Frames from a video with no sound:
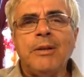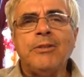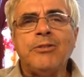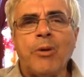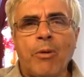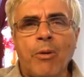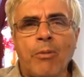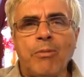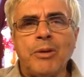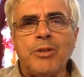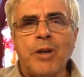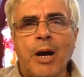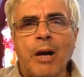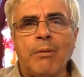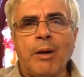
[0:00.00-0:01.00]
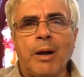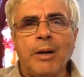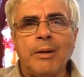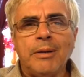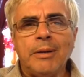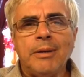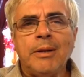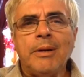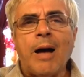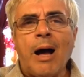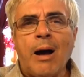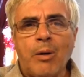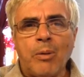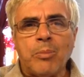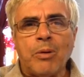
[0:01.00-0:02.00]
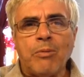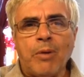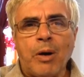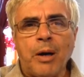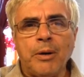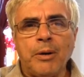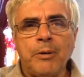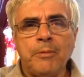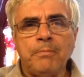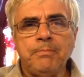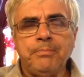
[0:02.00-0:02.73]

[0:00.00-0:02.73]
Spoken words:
Jehovah Jireh, our provider.